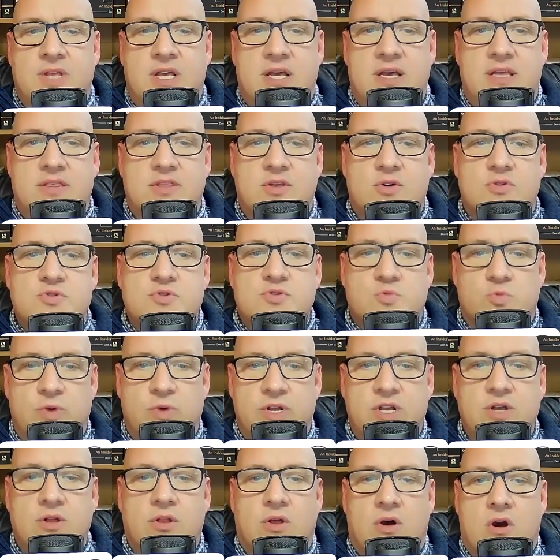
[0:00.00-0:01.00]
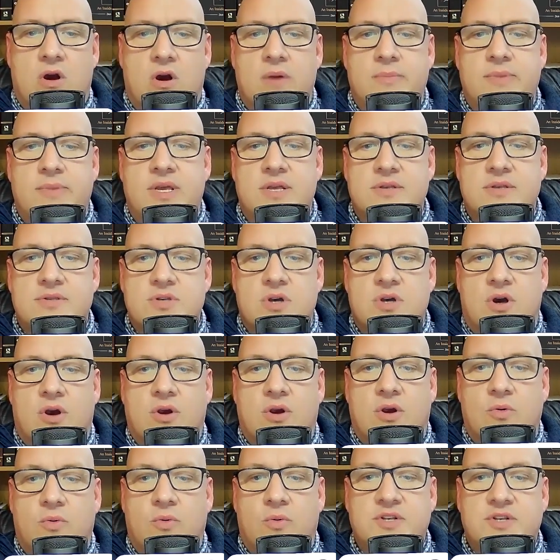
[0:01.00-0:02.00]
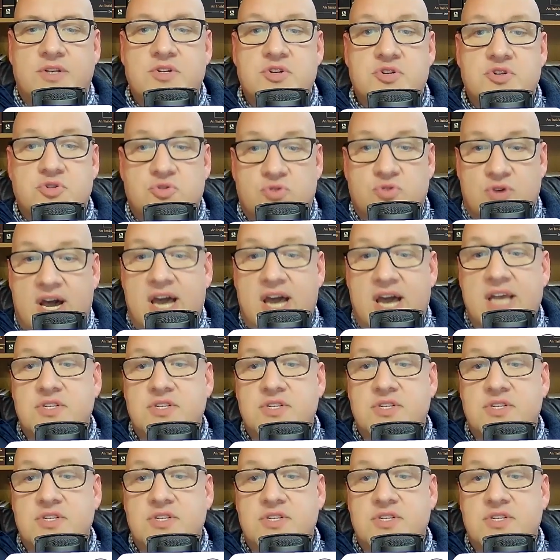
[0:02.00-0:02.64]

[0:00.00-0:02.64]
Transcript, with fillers: And those real armies are going to try